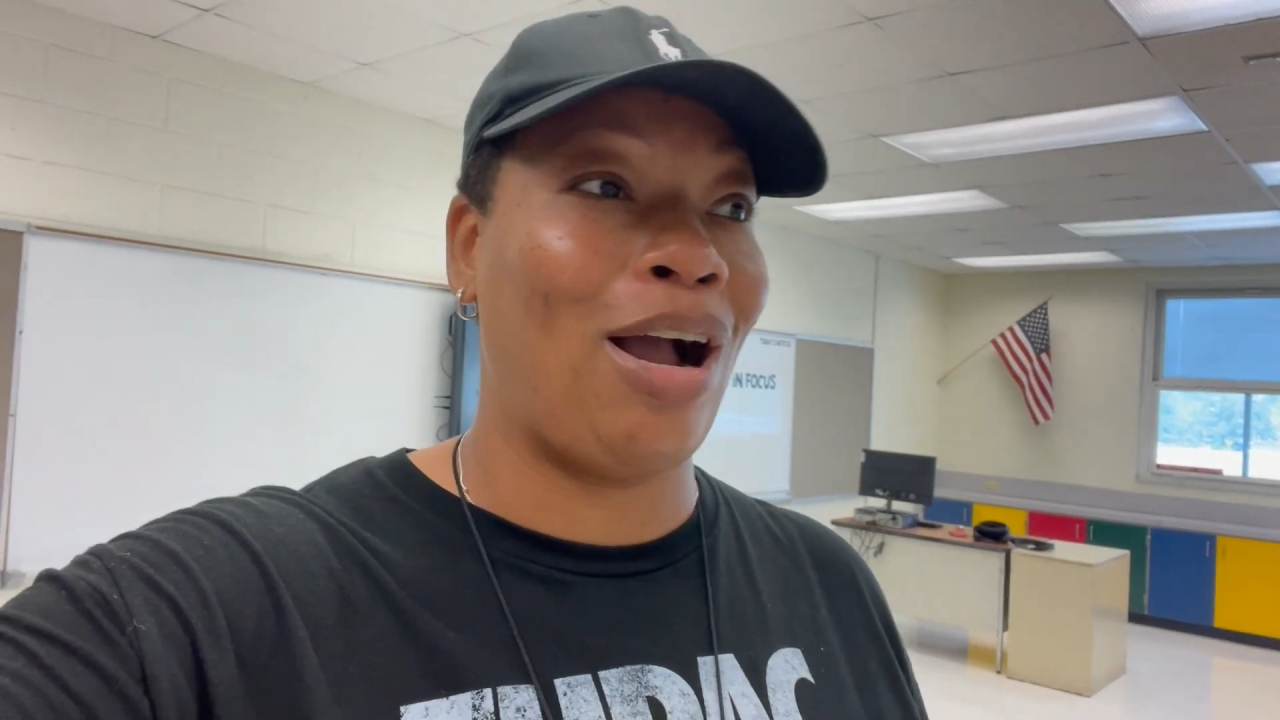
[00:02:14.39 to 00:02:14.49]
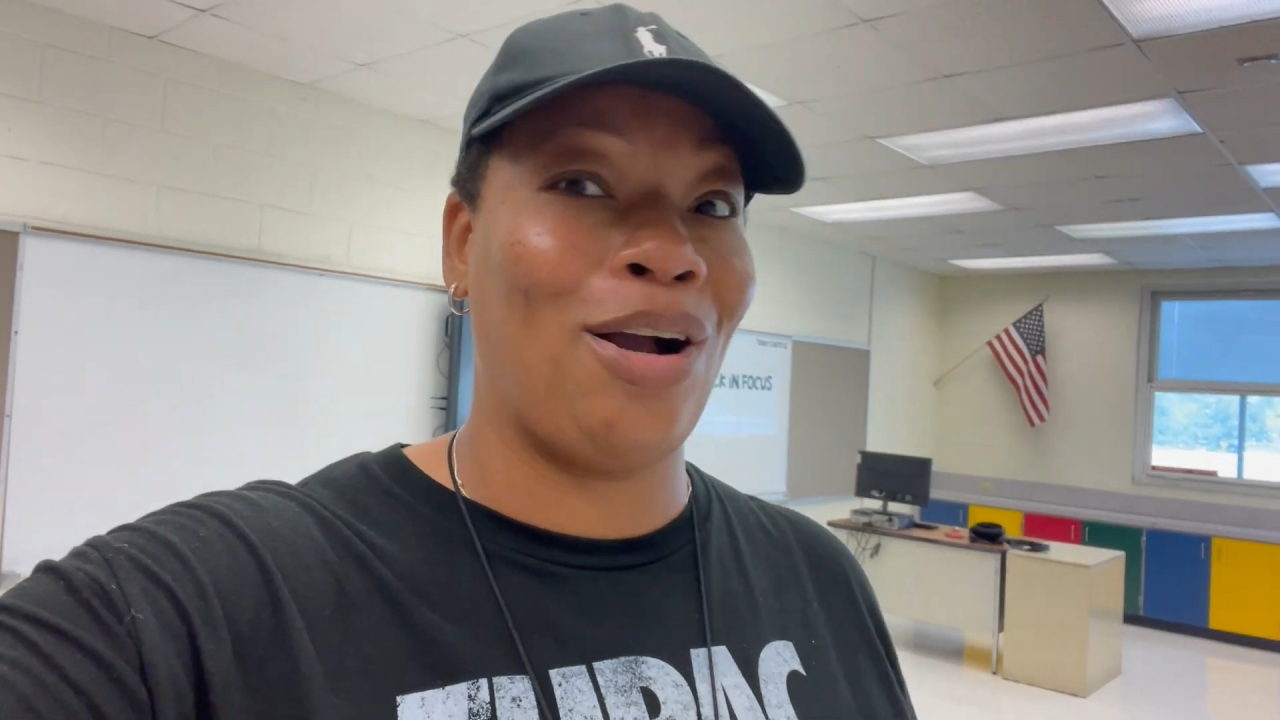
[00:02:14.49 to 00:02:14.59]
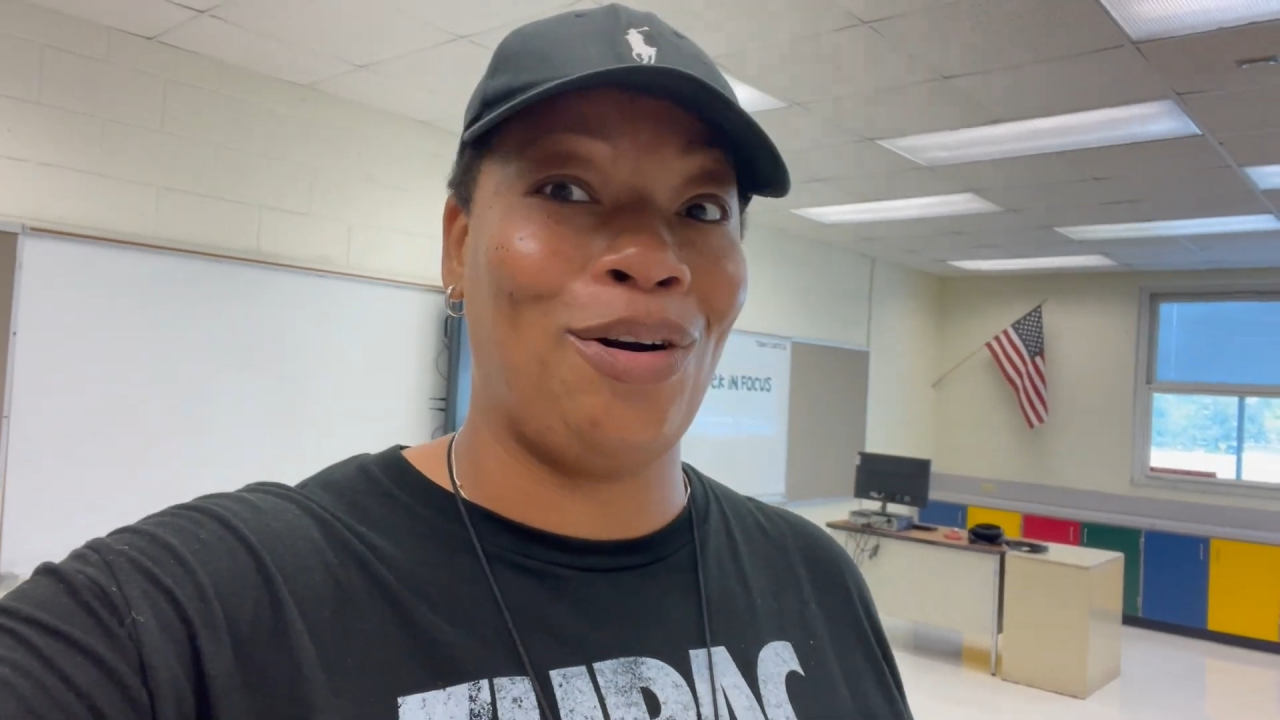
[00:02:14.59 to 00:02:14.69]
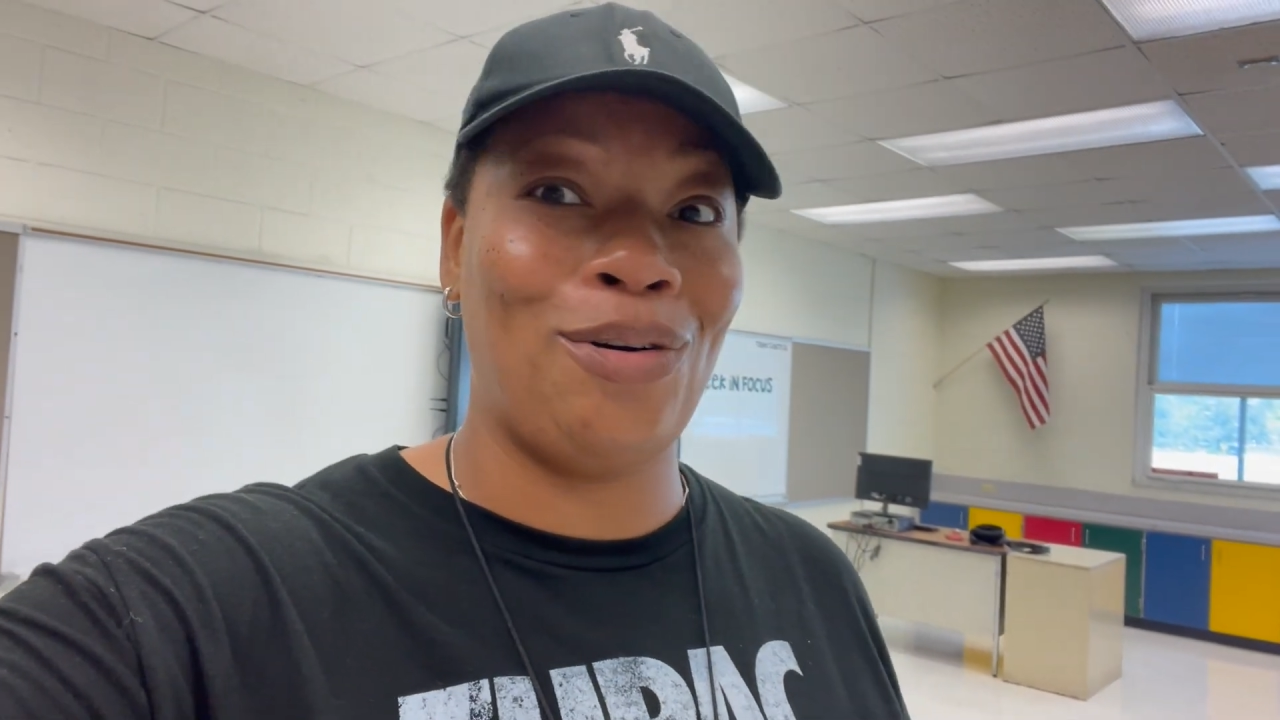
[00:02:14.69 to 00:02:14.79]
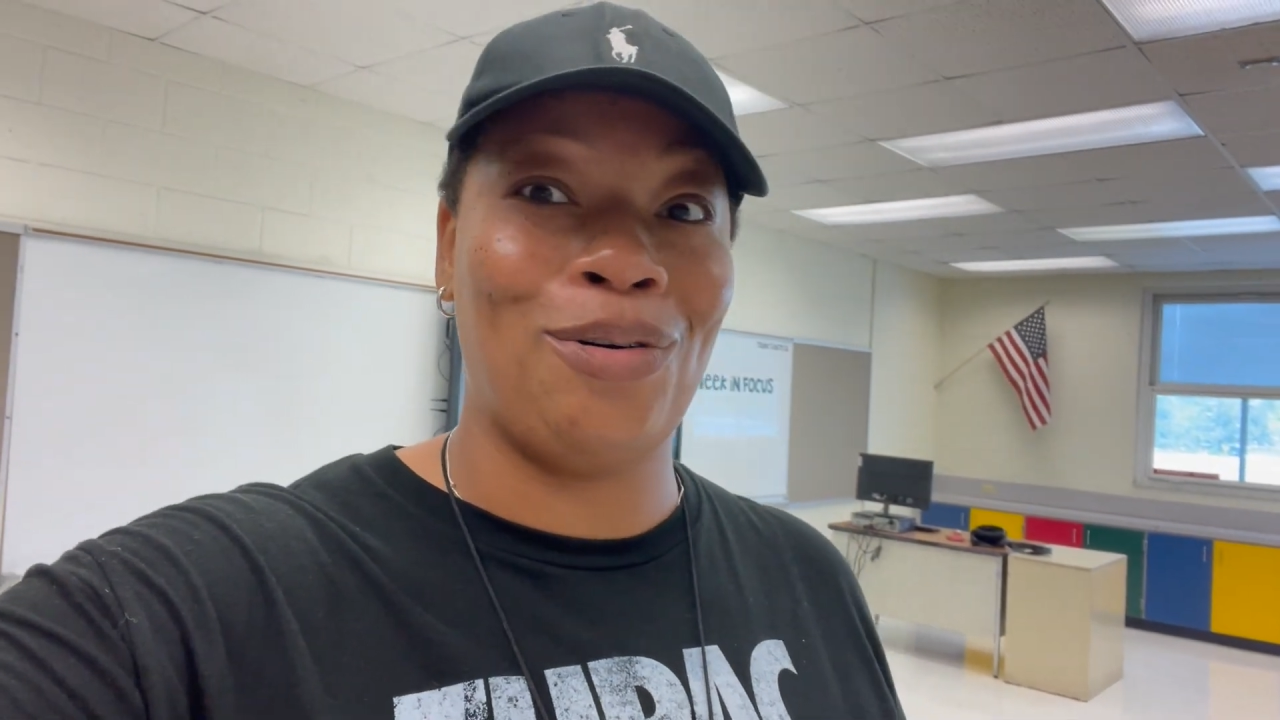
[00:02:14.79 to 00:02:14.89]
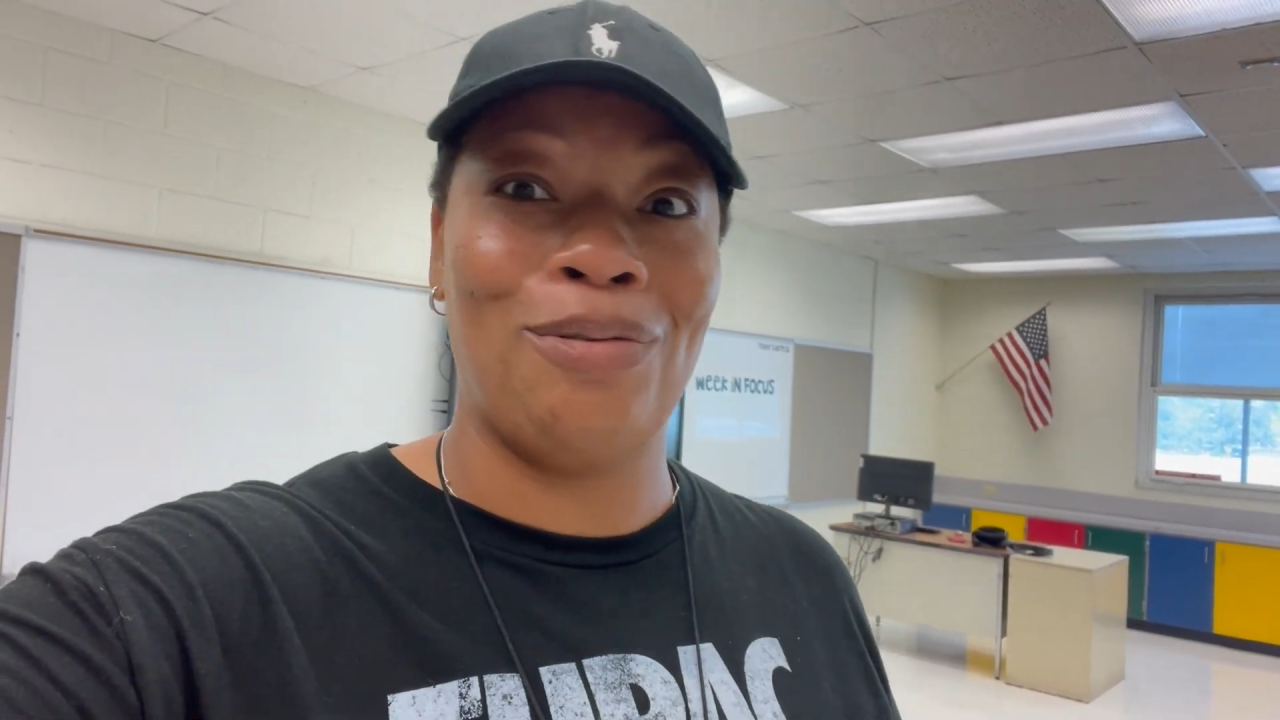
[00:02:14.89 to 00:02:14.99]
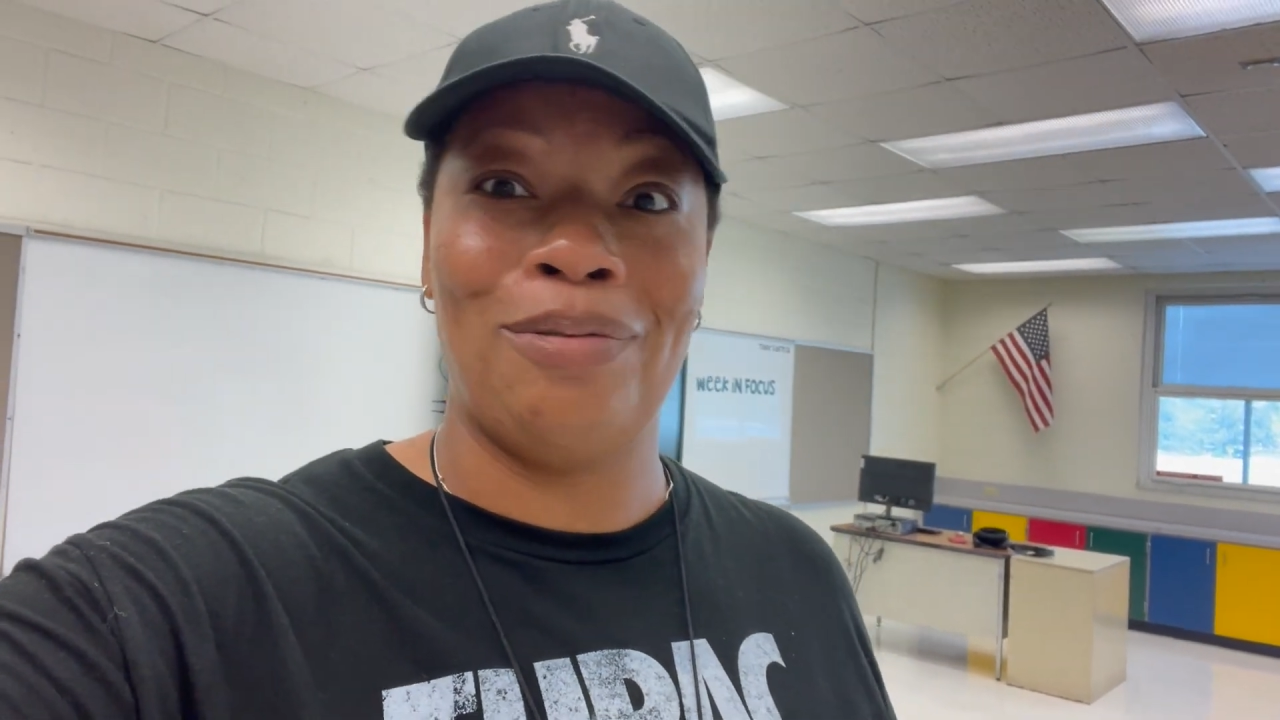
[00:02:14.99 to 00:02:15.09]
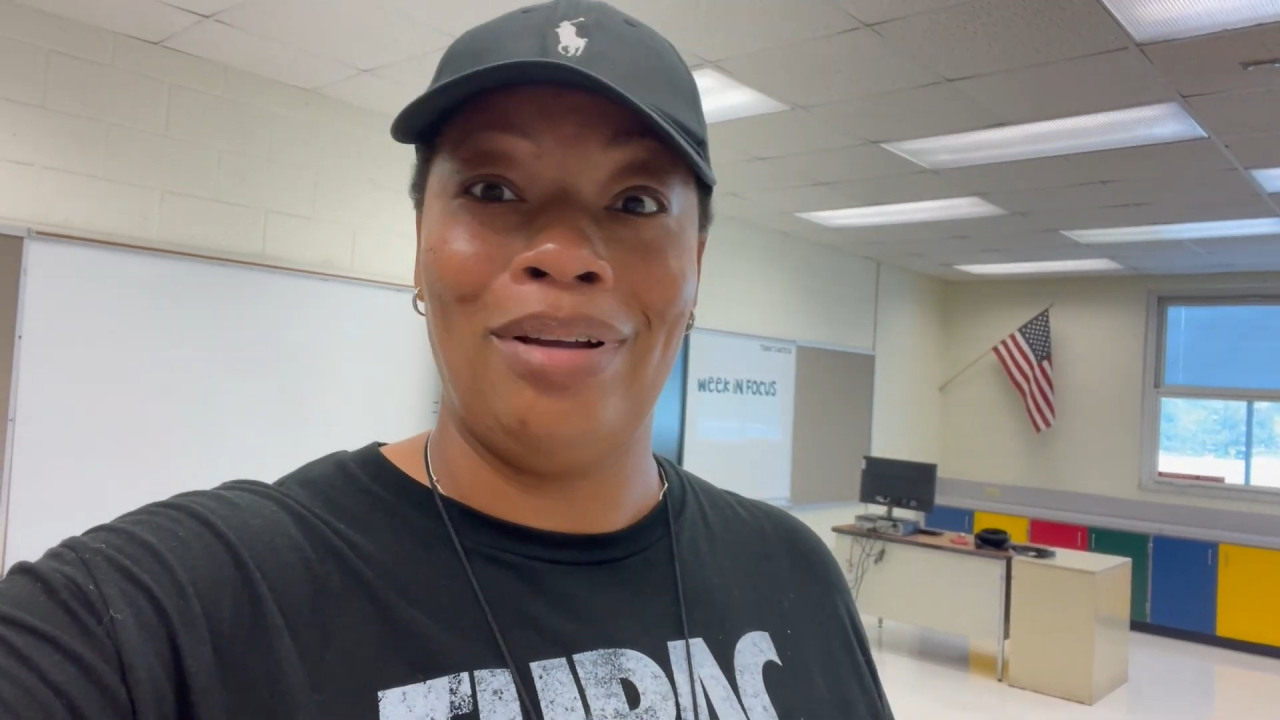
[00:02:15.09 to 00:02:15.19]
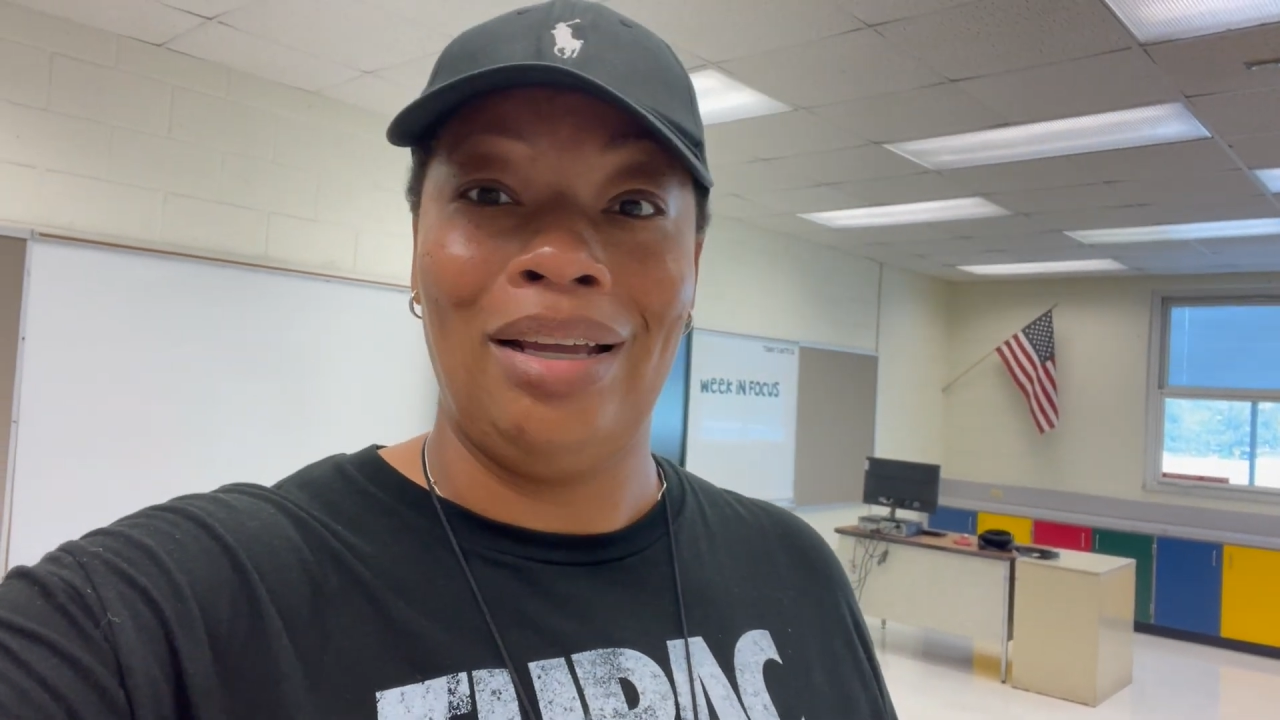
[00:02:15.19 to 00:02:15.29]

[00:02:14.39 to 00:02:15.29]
go